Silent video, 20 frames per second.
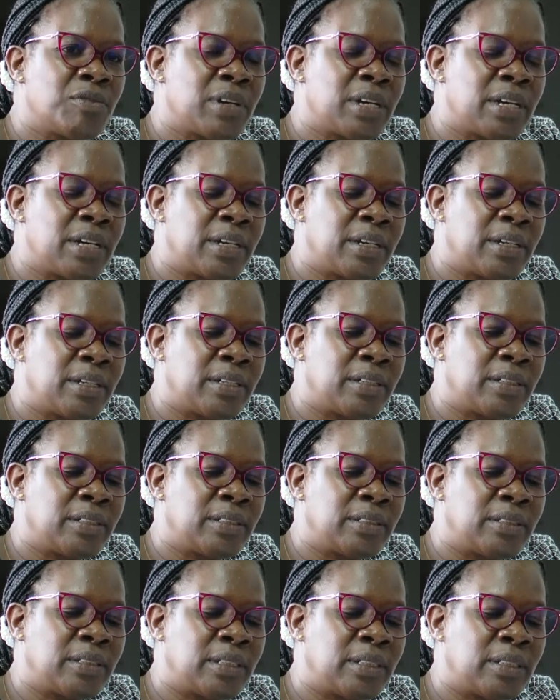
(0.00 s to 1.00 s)

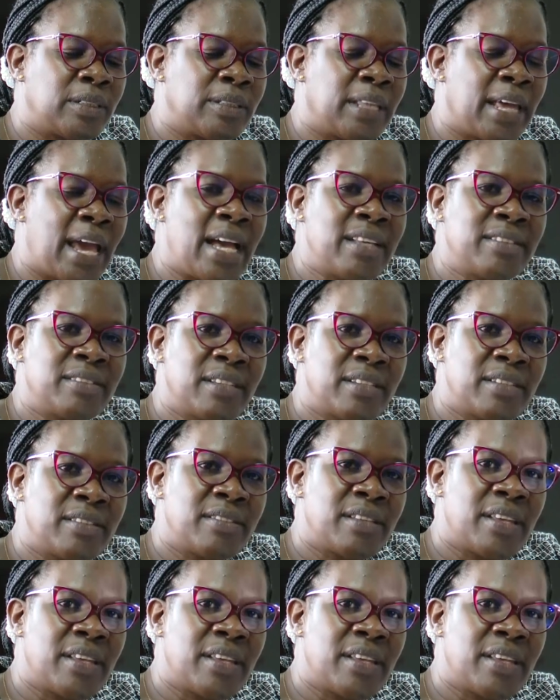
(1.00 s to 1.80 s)
the assets